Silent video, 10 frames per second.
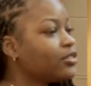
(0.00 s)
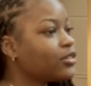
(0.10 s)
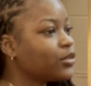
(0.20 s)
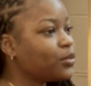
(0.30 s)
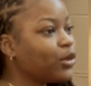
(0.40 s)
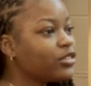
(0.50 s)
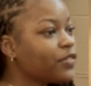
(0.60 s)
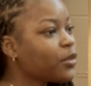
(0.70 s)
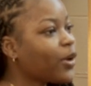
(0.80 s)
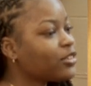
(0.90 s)
So most
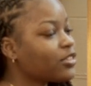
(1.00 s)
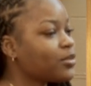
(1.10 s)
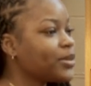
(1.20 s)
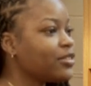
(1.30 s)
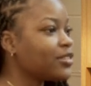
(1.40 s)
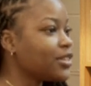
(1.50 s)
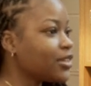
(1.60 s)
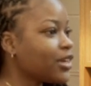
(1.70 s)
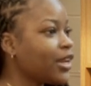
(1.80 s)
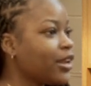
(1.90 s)
of the participants in
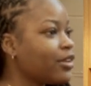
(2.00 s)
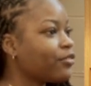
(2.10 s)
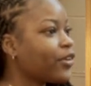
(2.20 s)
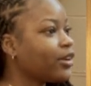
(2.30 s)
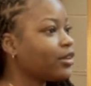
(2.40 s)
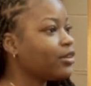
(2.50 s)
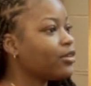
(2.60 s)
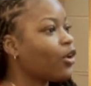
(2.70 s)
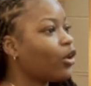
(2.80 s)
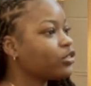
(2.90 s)
the Canadian Friendly
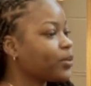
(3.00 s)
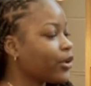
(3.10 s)
Calls